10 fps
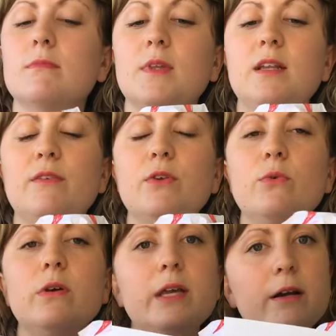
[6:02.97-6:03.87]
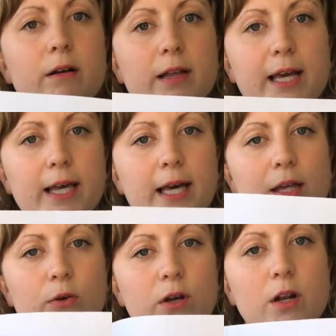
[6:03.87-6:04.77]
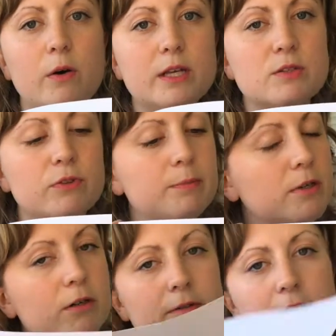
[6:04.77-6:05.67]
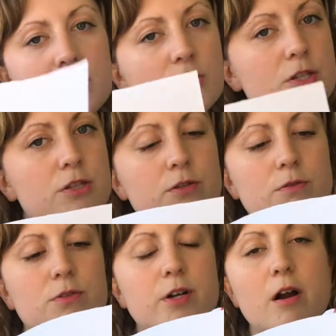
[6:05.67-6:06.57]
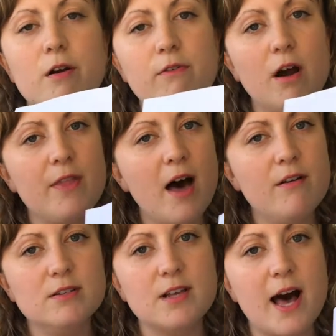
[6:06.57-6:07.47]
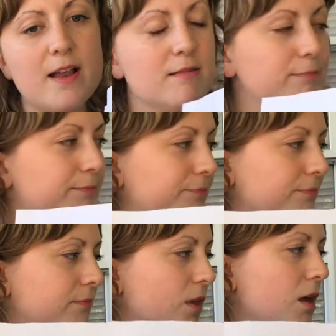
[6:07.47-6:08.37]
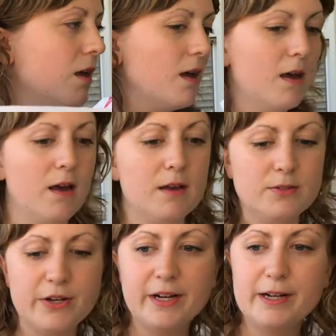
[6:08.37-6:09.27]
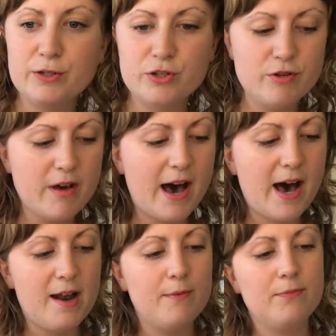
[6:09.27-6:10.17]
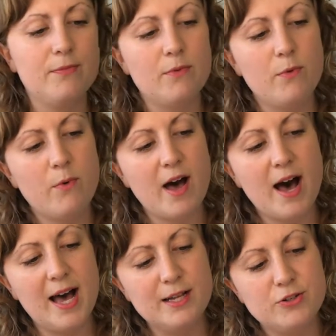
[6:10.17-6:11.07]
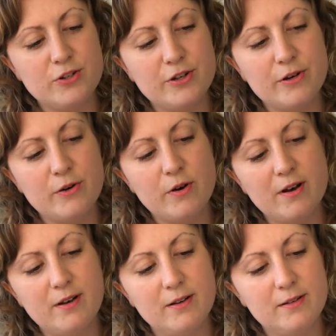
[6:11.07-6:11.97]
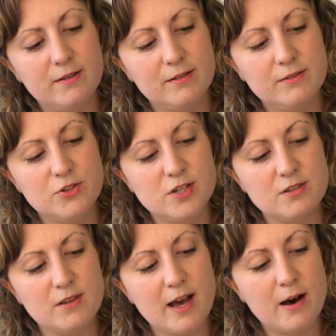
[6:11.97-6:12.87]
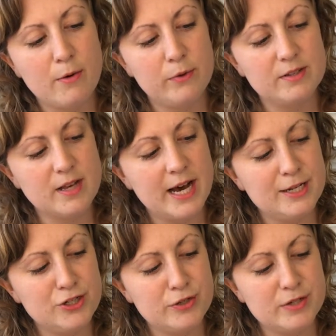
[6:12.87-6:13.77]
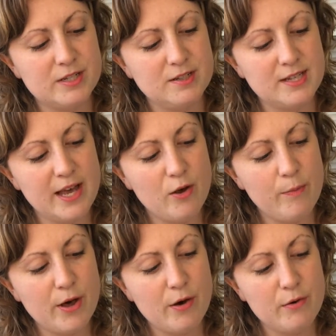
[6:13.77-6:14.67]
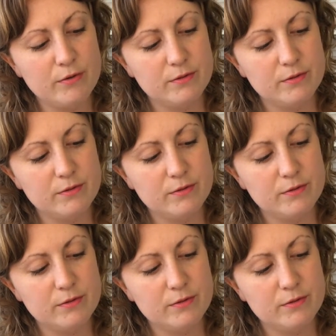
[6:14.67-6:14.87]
And if you really don't like it, you can always flip it over and just start over on the other side. So you're going to do that. What I drew just now was I drew a sailboat,